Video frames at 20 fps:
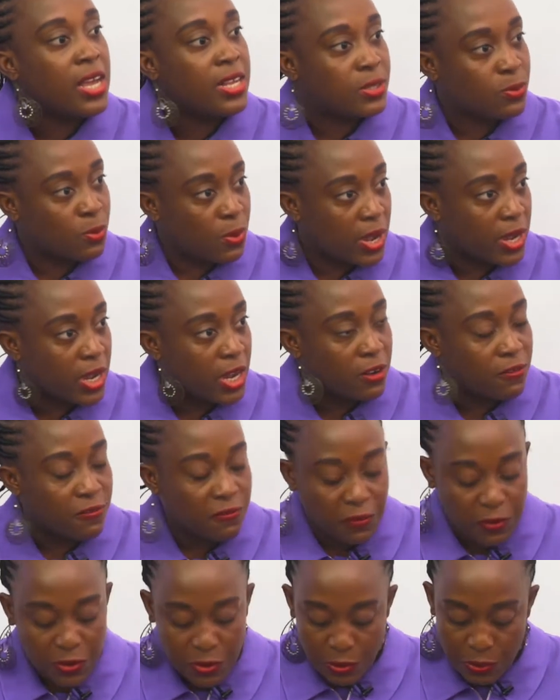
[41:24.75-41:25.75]
It's working
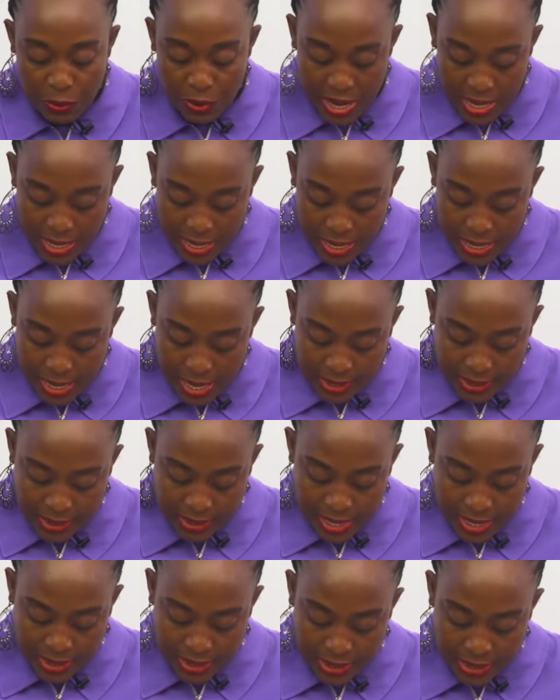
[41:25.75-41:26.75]
for you. And then
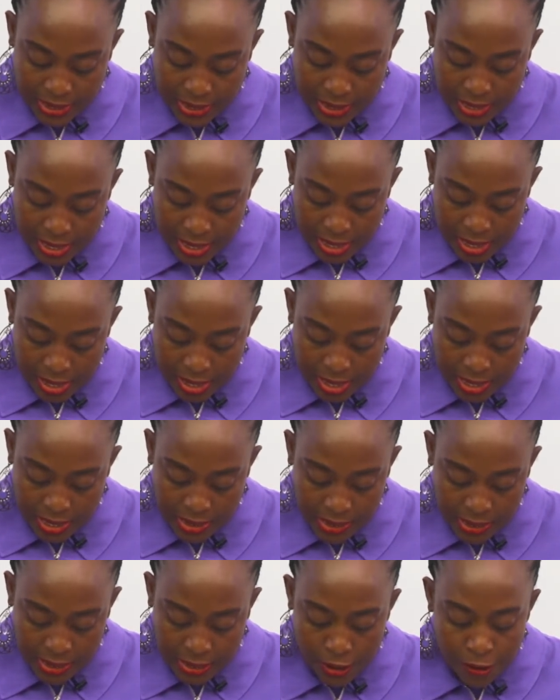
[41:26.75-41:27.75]
that is
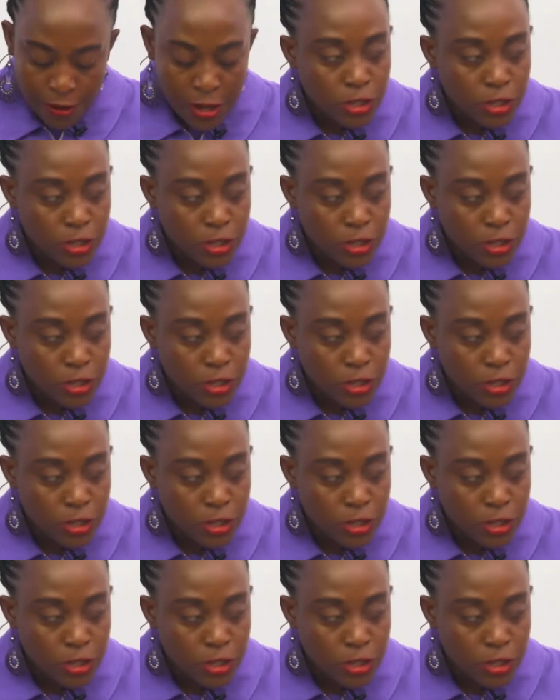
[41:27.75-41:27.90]
it.